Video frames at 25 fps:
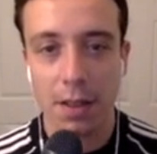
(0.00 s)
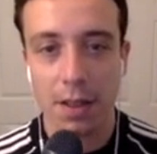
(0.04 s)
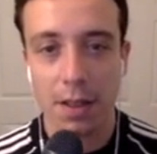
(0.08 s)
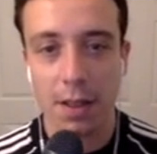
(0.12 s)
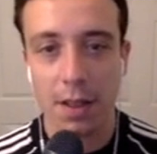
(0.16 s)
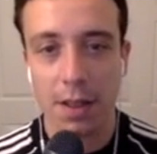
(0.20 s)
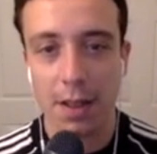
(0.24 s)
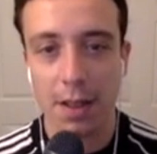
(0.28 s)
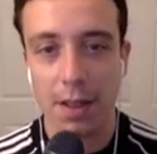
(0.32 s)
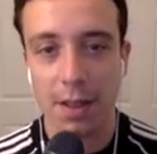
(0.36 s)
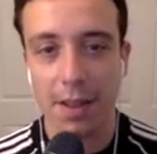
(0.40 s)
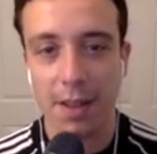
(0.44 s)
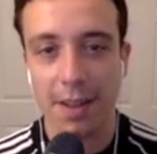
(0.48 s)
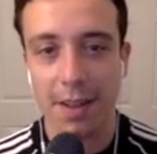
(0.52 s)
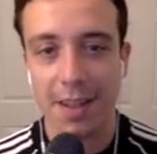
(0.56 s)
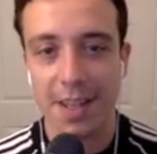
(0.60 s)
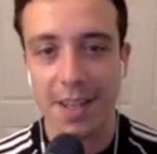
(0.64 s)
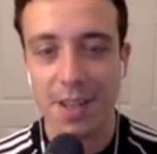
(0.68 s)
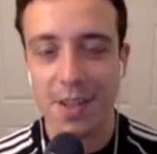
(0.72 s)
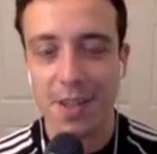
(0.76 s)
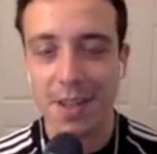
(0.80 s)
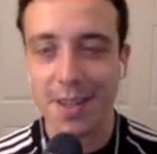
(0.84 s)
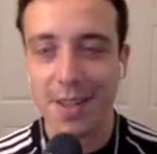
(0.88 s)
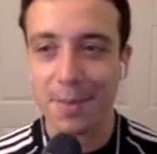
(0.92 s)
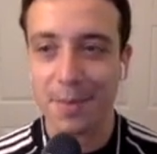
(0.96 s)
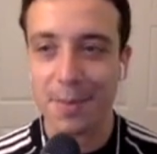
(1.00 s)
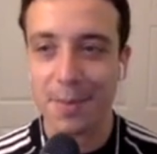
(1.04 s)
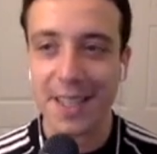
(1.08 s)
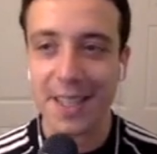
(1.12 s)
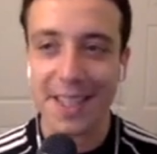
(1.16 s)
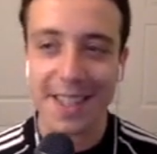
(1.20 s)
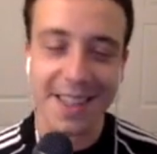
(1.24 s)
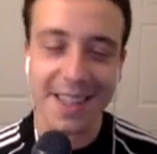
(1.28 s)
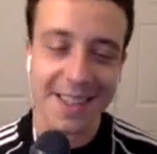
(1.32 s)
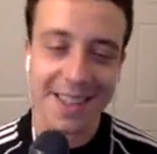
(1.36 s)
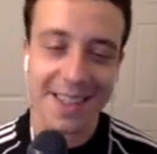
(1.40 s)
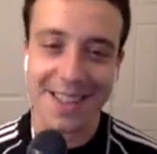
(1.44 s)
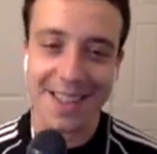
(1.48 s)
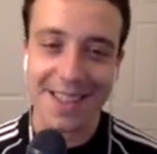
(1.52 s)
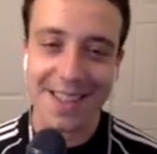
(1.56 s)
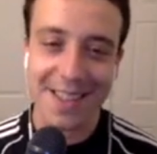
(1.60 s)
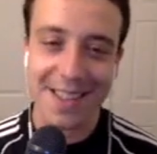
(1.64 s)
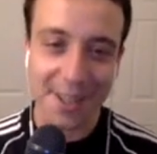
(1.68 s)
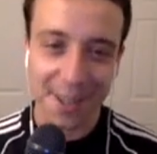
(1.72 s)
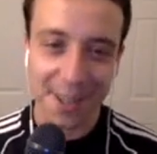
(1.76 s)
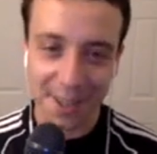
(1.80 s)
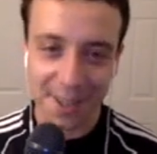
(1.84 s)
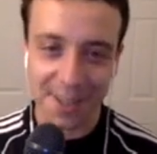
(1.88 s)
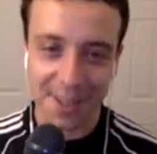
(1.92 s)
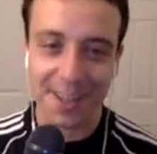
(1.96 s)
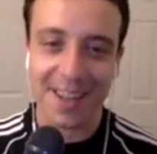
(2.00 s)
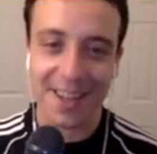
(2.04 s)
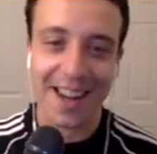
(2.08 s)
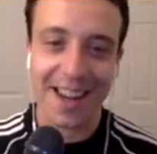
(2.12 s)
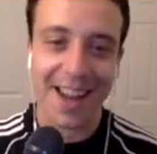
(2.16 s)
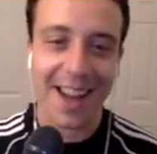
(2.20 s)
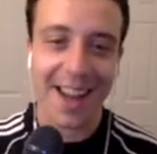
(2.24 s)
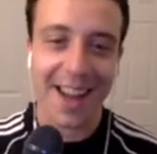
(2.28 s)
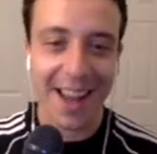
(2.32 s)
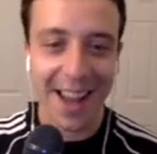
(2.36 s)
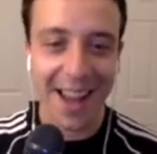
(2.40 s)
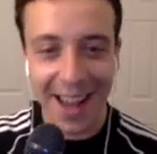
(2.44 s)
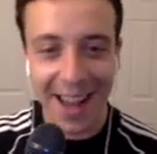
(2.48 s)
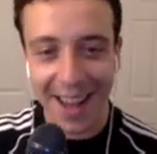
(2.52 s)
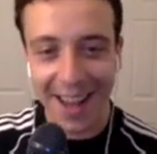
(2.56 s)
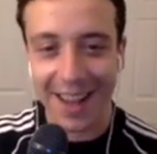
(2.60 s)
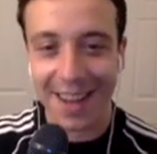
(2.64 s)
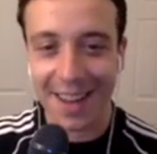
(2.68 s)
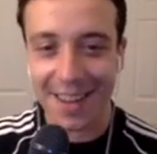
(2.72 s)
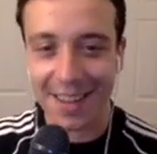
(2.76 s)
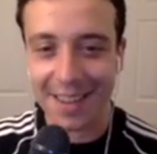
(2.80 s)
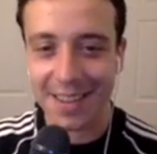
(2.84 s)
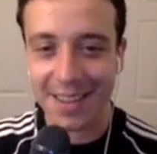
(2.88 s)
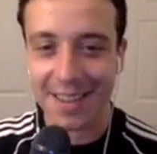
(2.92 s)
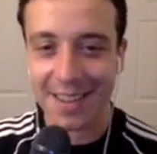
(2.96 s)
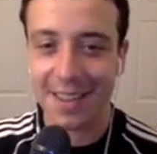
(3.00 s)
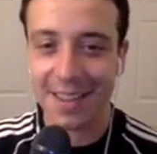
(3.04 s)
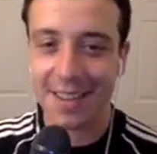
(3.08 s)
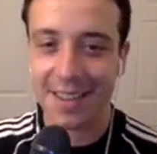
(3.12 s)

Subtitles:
you didn't play it this turn and